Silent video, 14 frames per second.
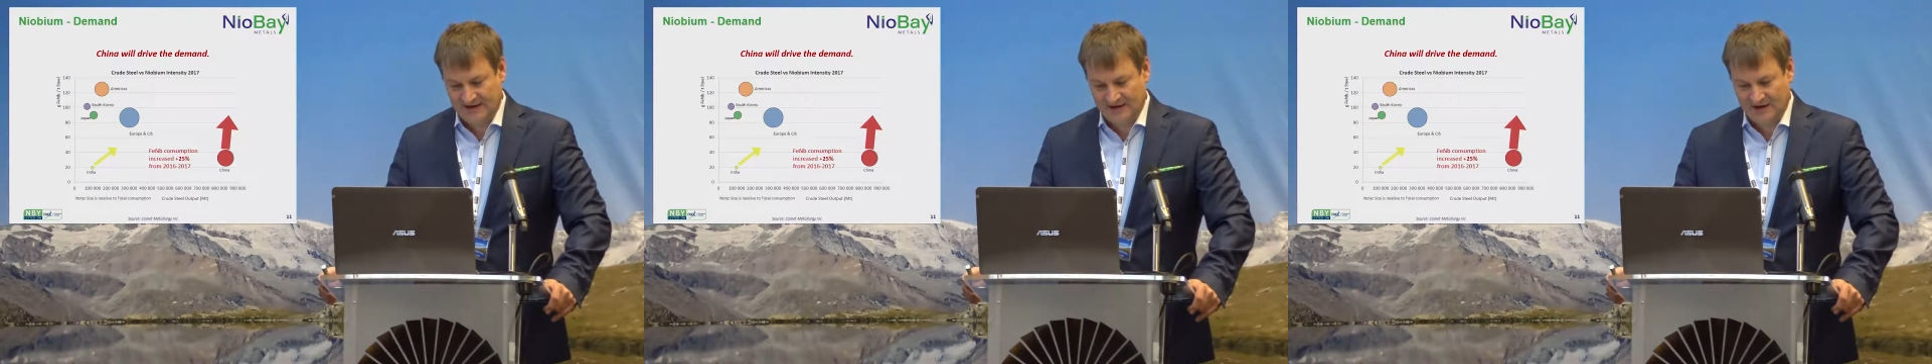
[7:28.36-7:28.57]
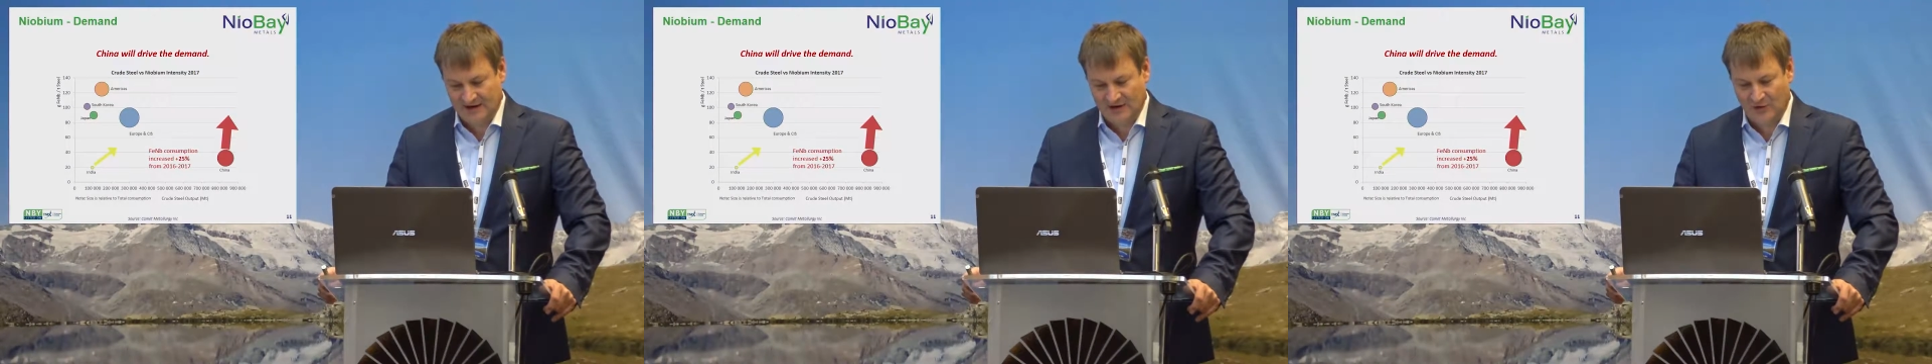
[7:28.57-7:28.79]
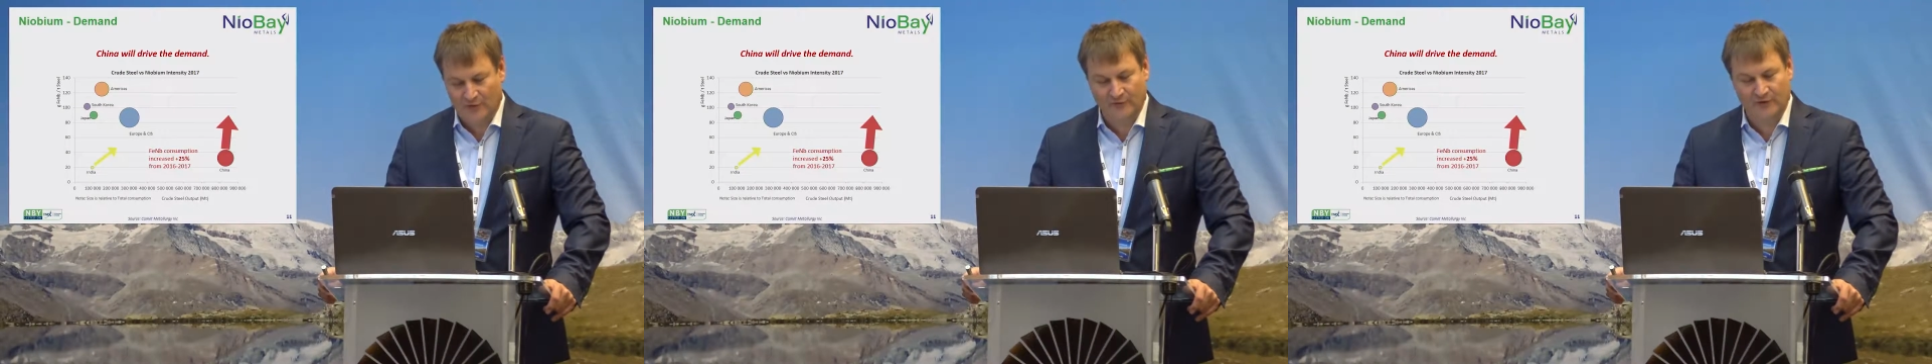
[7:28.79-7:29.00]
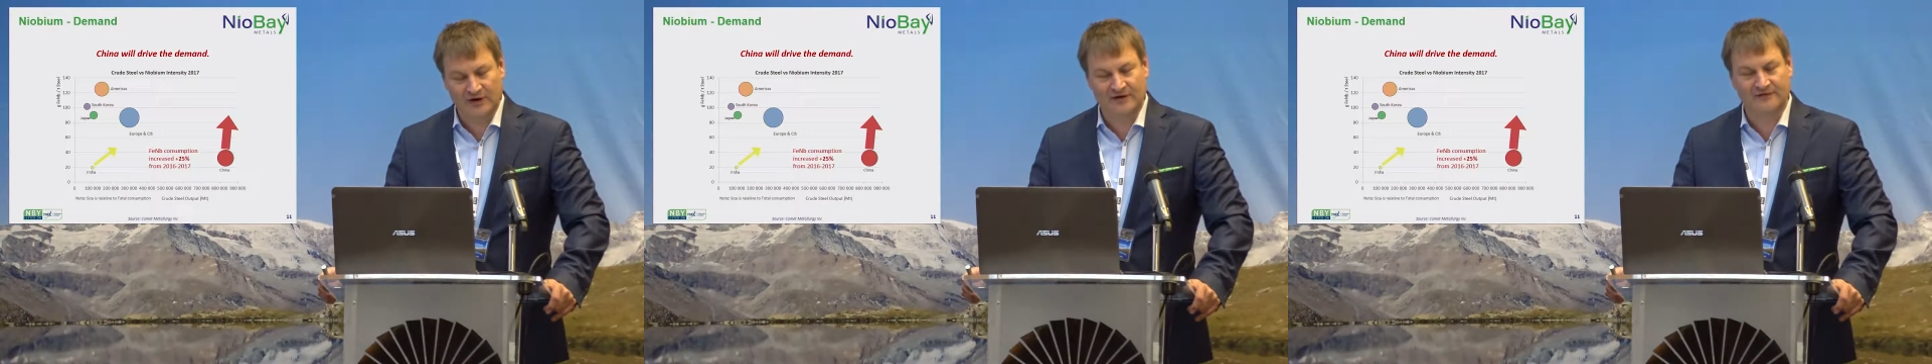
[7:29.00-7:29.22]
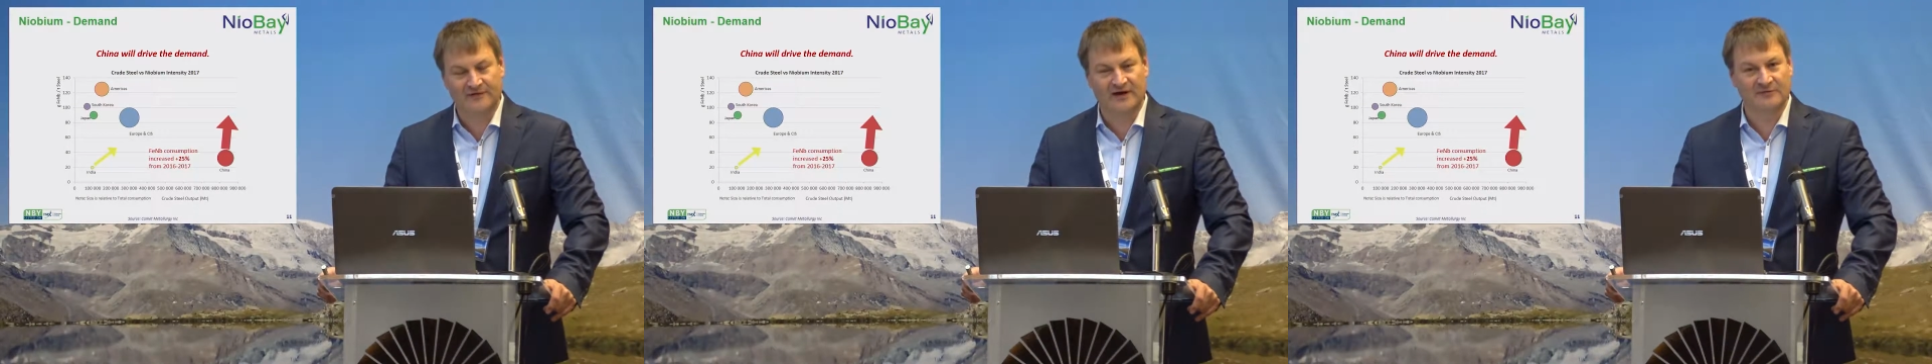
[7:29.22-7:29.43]
over
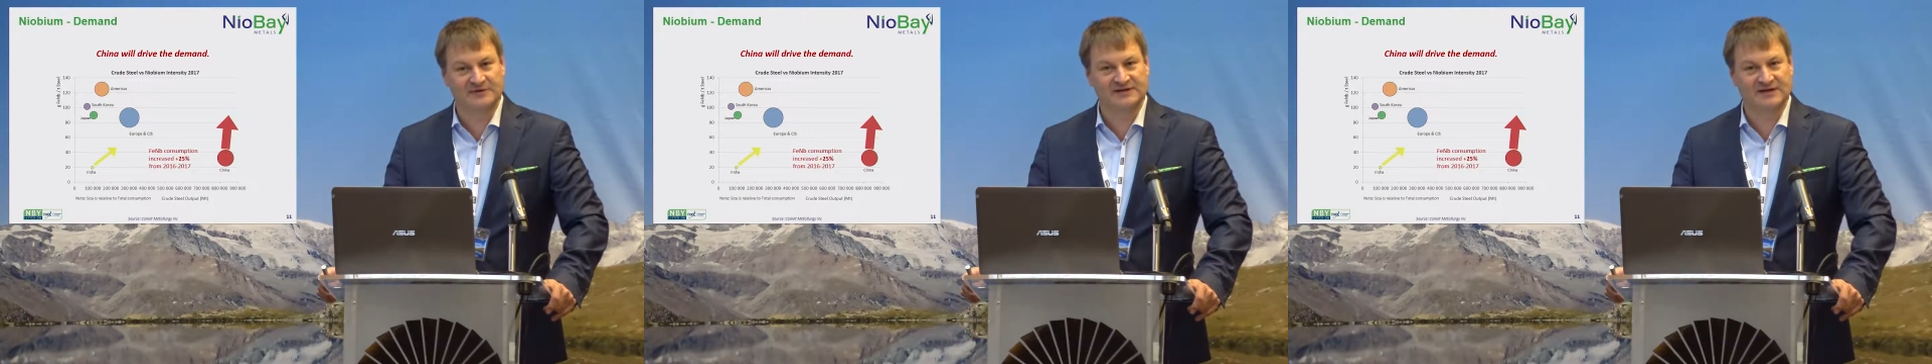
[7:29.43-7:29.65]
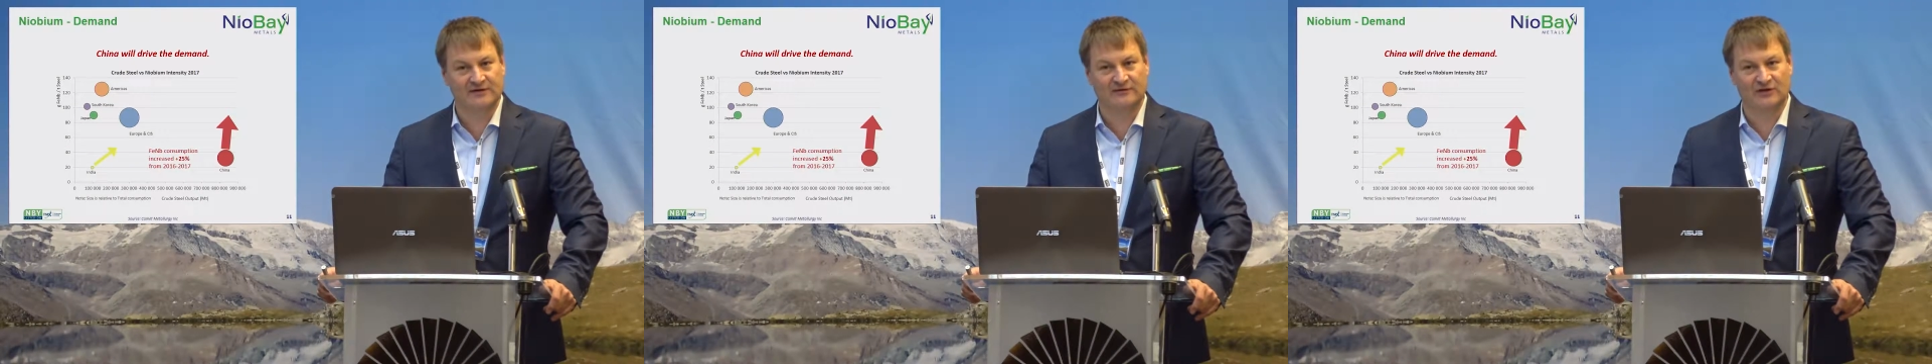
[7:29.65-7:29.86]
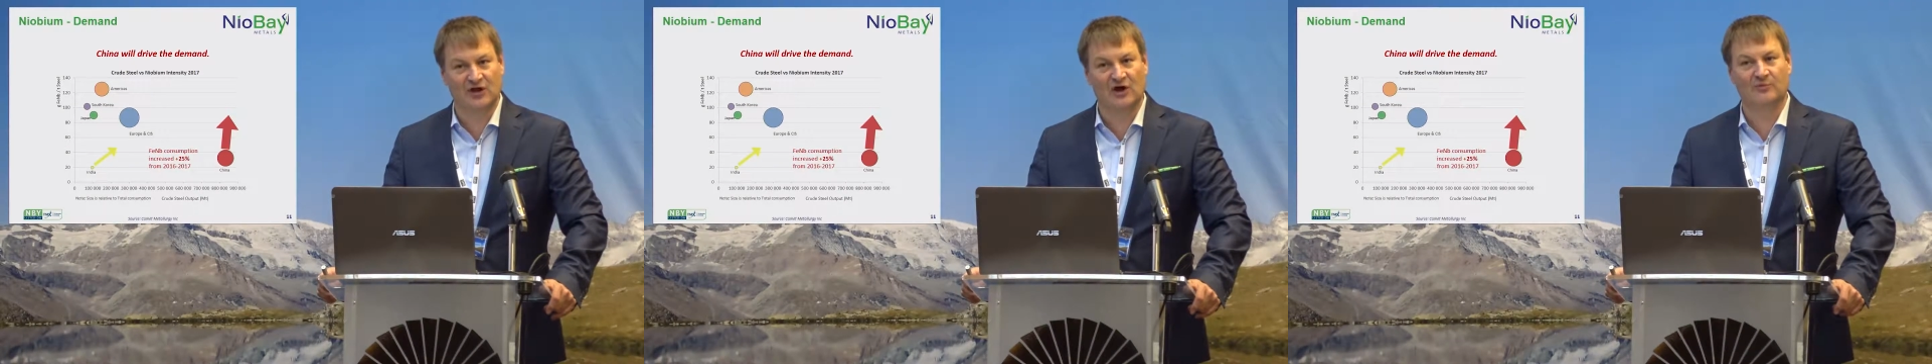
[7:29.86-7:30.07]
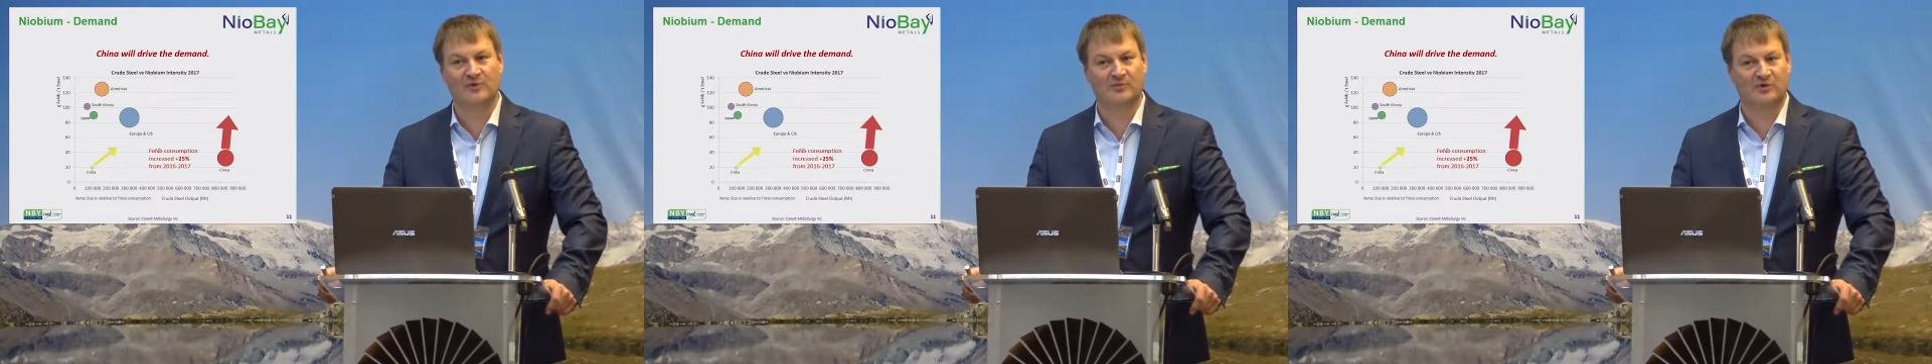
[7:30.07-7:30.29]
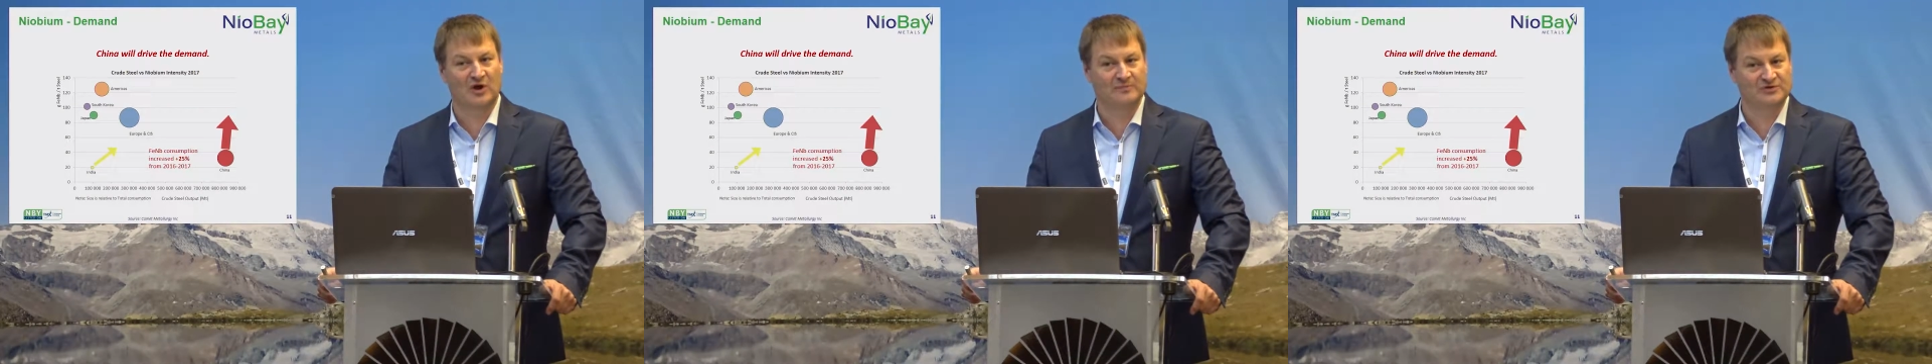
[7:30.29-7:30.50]
85% of the
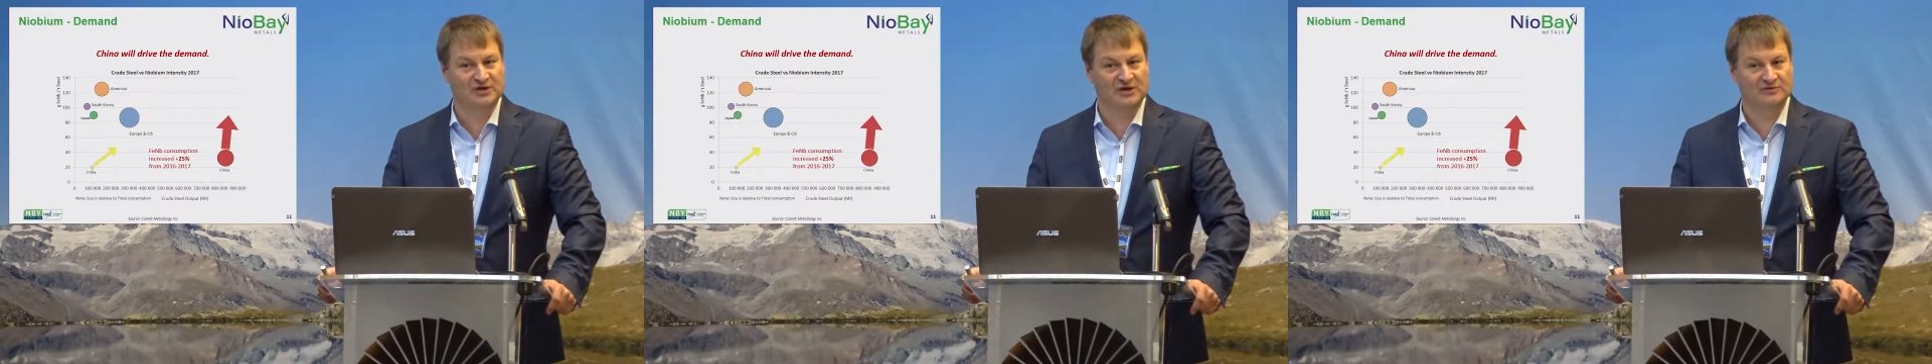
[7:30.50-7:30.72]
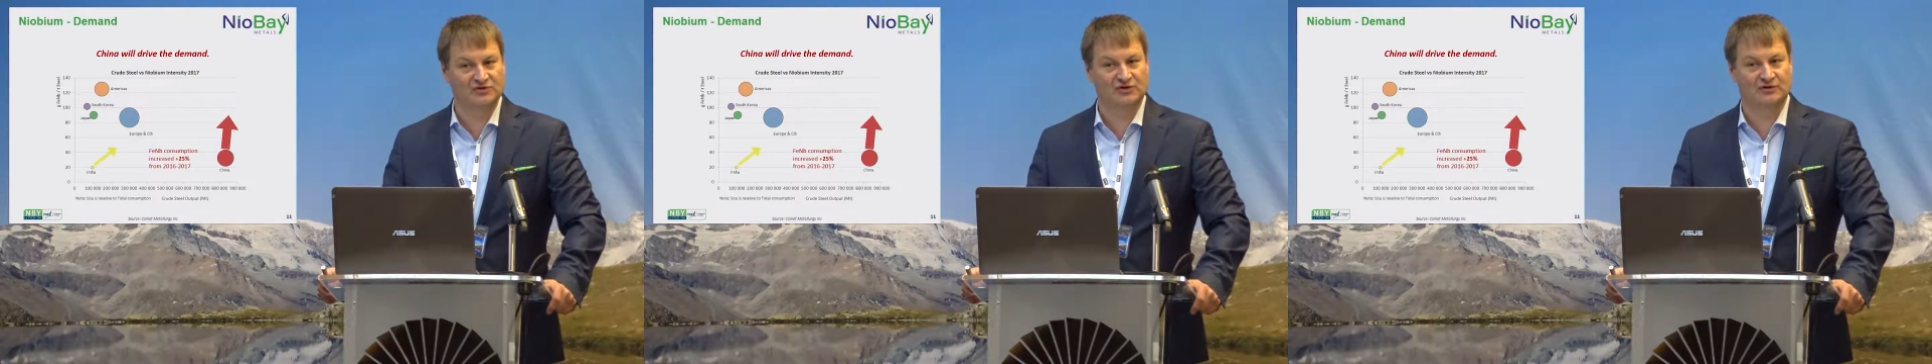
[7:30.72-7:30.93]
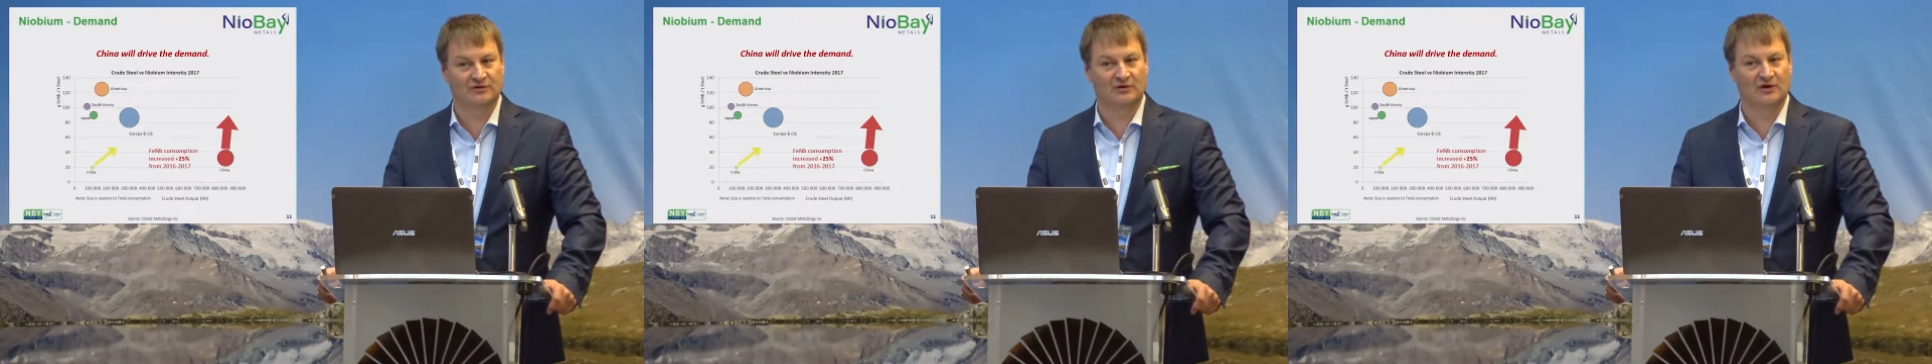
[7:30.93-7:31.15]
niobium consumption